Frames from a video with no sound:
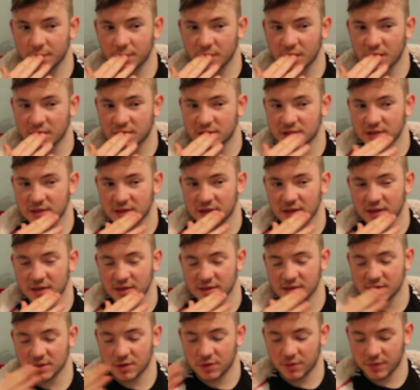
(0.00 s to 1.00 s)
Because of that
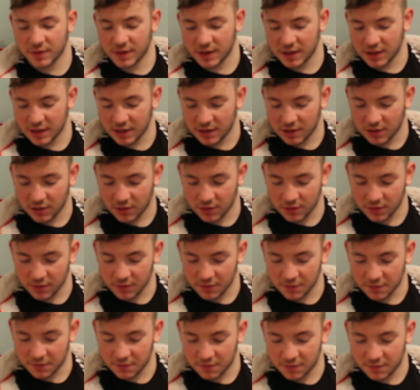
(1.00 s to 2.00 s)
there's not really a lot
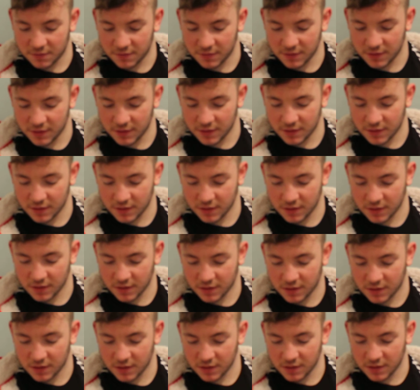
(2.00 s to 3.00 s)
of
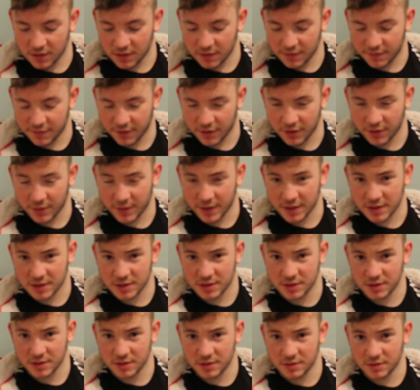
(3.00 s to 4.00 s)

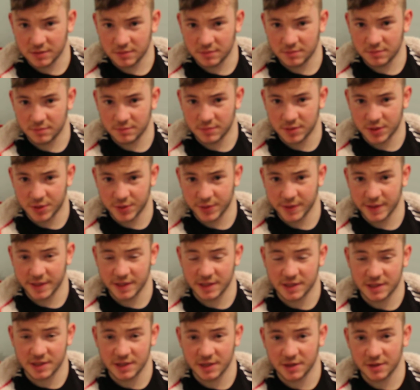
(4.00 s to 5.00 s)
evaluation between the
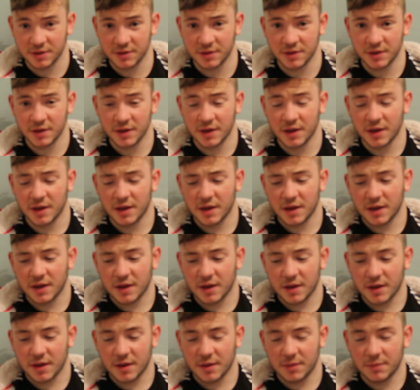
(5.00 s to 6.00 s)
two,
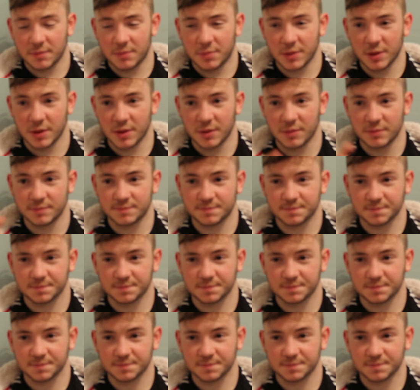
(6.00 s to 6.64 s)
but